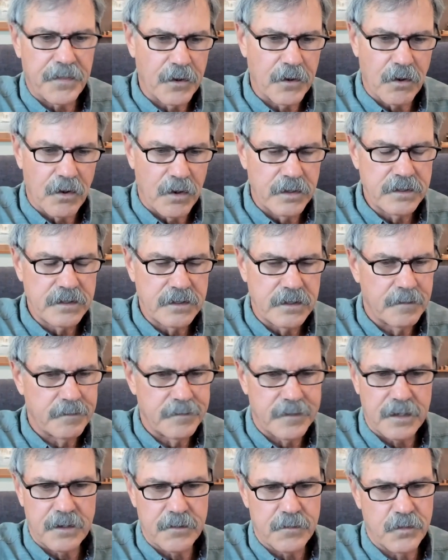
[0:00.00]
There are some
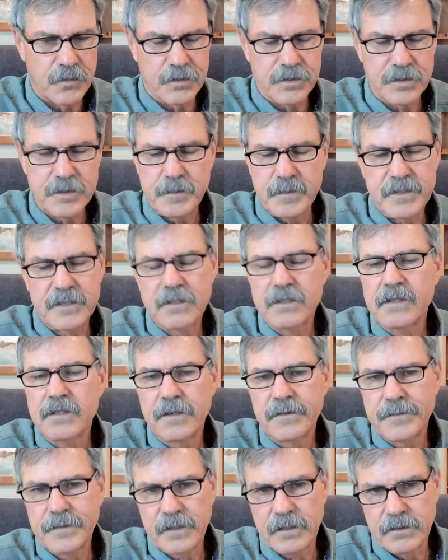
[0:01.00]
that are more
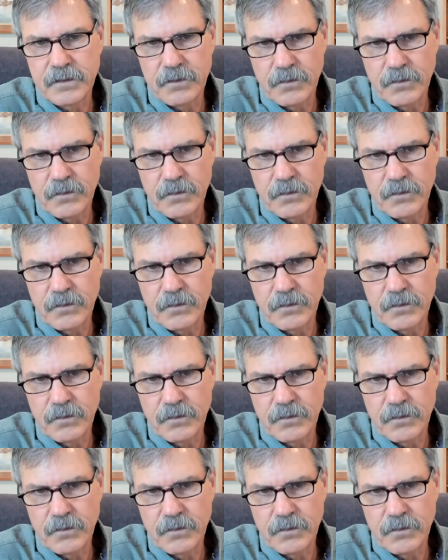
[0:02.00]
specifically